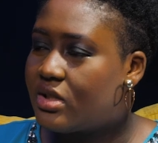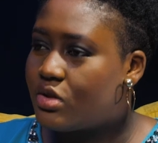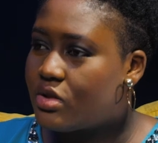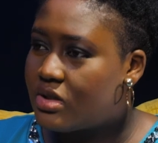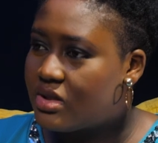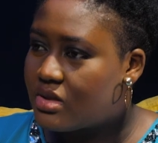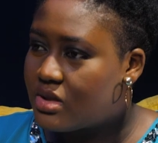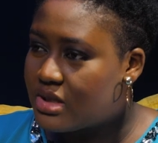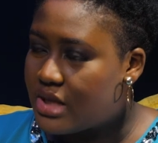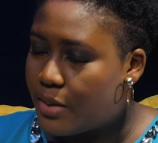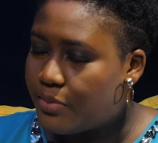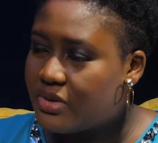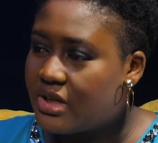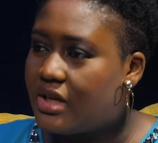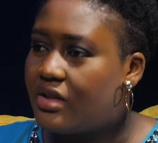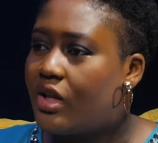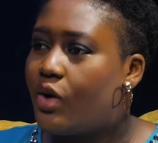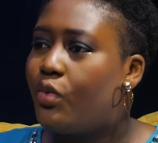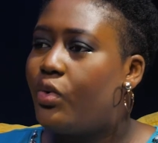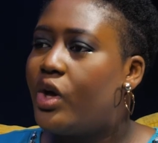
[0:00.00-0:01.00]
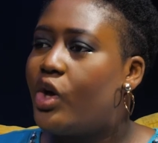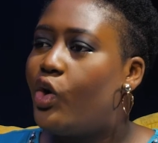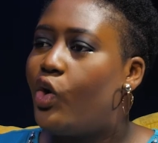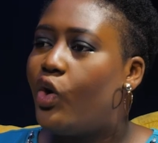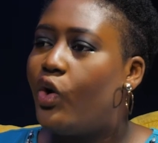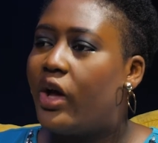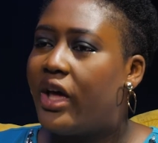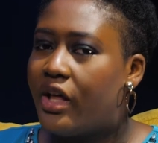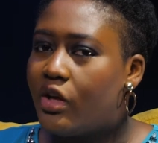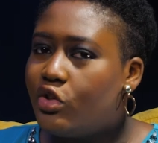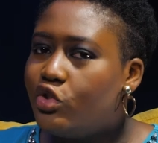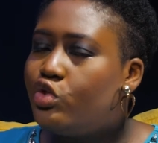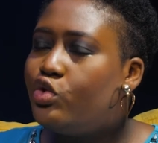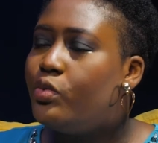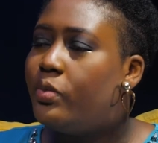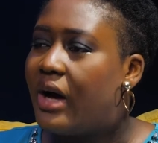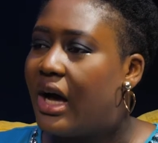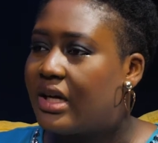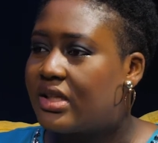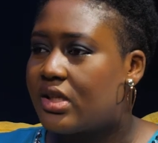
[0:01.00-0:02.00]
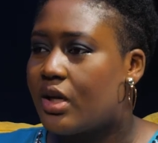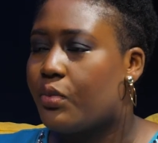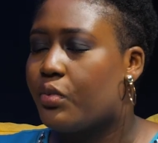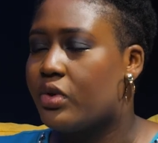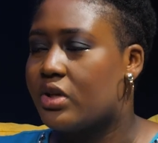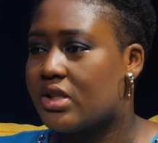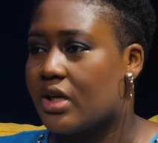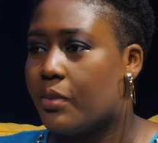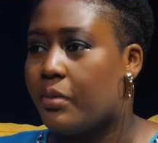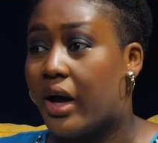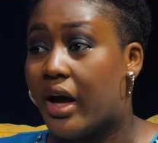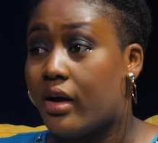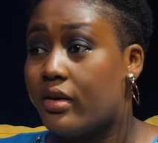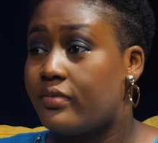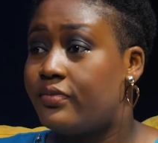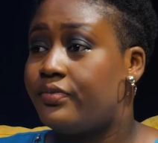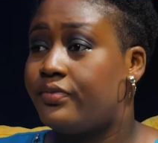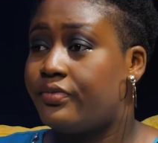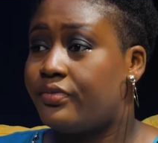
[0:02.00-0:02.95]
stepped in the way or held you back some way somehow?